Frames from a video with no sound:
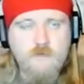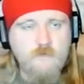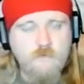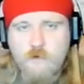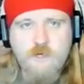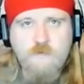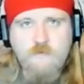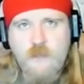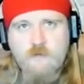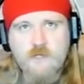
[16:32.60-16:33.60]
Fortune
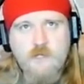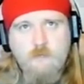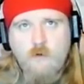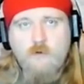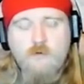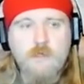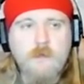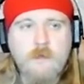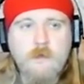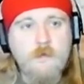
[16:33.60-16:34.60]
favors the bold.
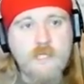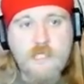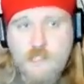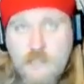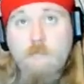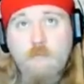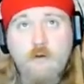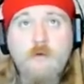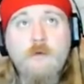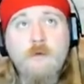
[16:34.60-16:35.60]
Sleep
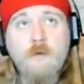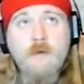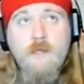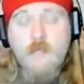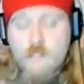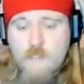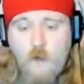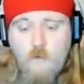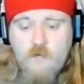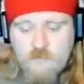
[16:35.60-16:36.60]
doesn't
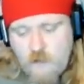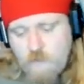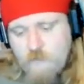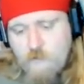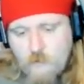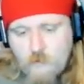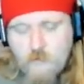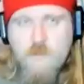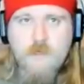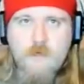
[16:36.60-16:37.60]
always favor the
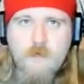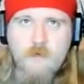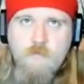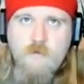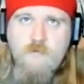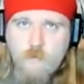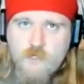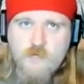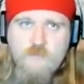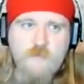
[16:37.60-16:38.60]
bold, but
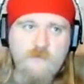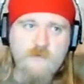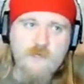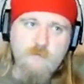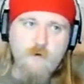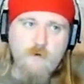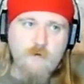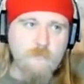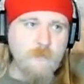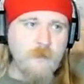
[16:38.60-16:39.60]
fortune favors the
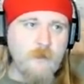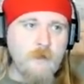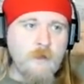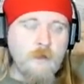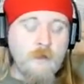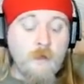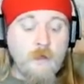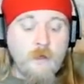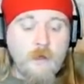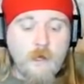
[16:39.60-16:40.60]
bold.
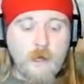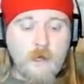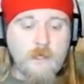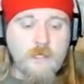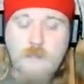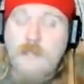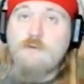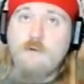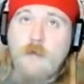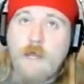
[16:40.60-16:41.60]
So
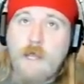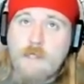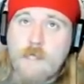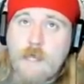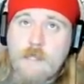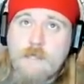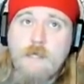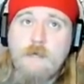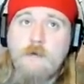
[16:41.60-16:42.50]
that's where my head's at.